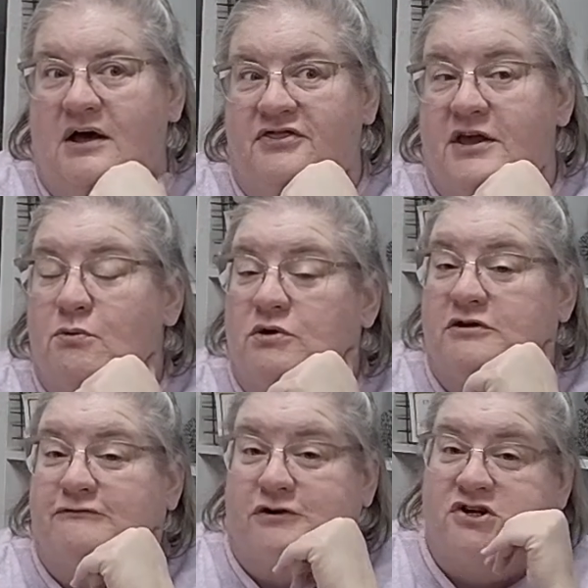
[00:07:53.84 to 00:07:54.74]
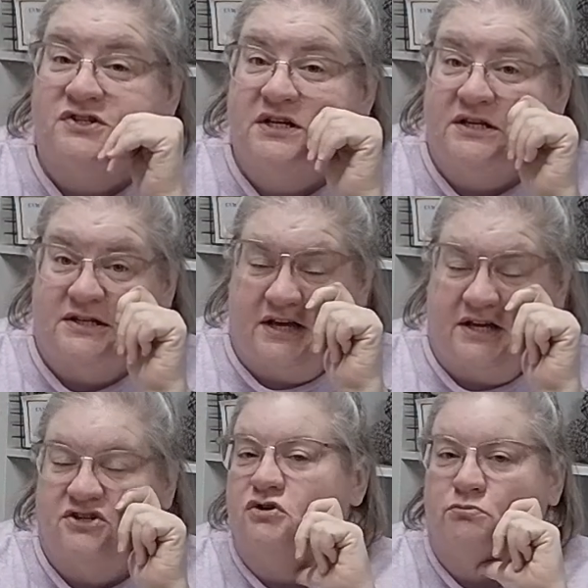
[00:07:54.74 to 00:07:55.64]
They were the first
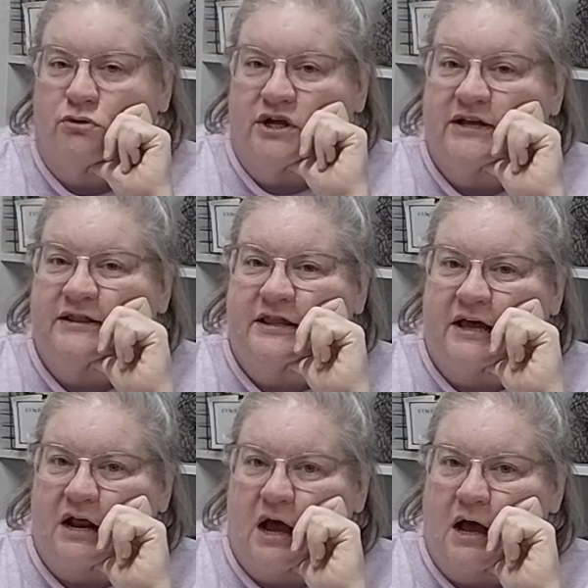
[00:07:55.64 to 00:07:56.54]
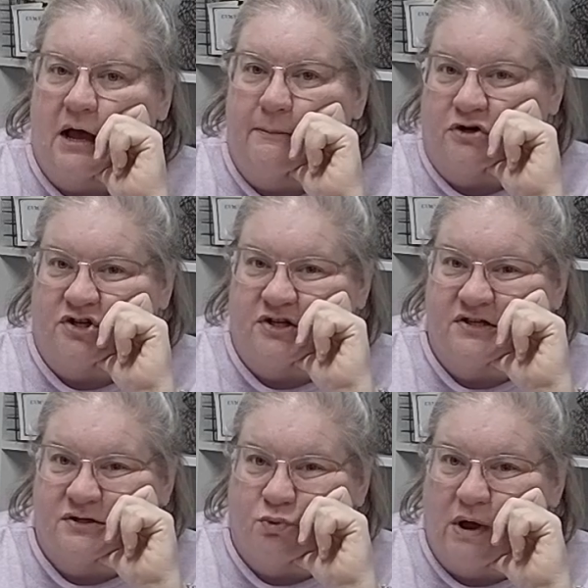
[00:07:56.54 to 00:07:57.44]
intentional breed that I
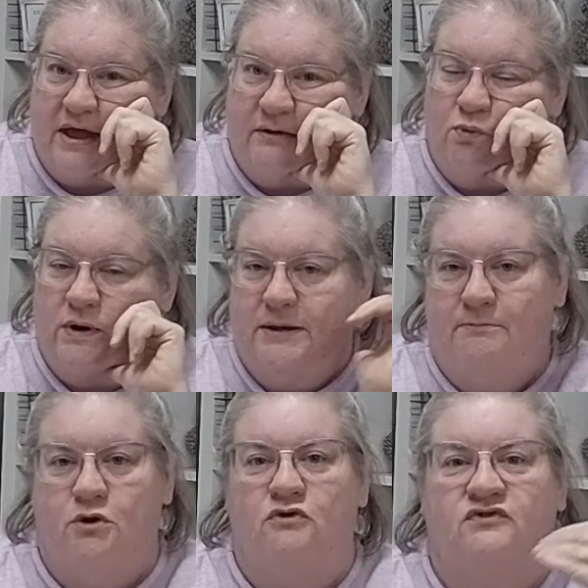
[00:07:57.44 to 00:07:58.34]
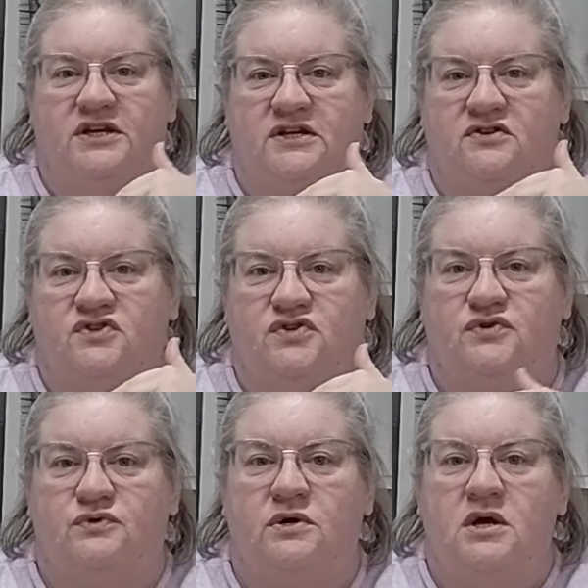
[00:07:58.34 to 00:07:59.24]
purchased when we moved
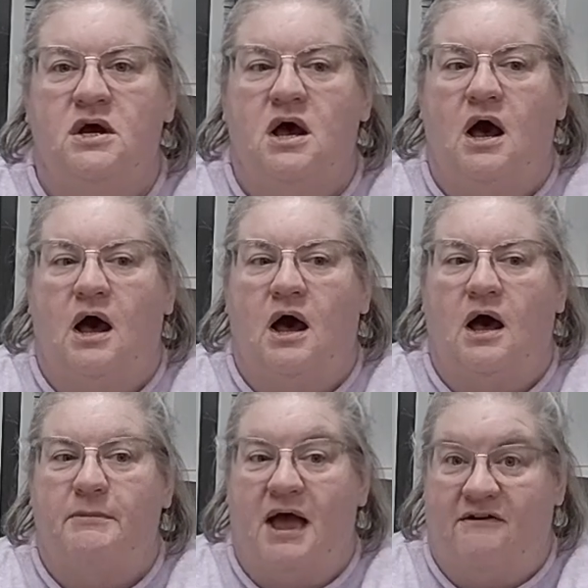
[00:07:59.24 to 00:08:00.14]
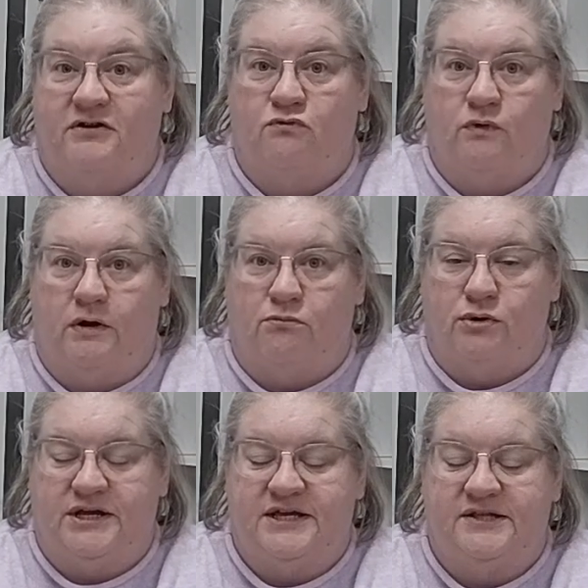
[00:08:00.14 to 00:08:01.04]
into having rare
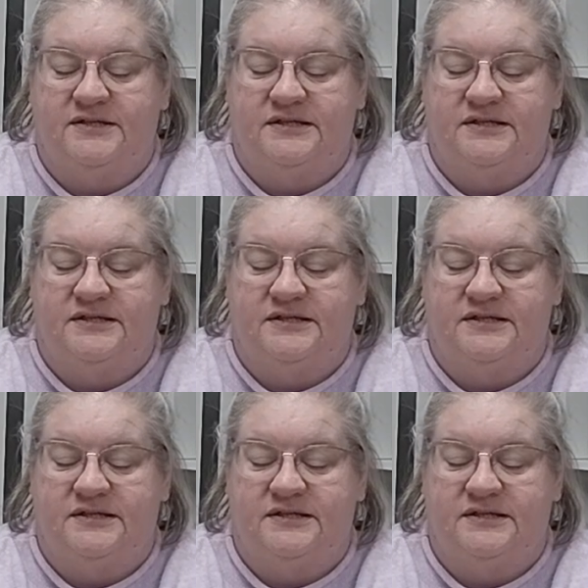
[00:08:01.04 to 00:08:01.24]
breeds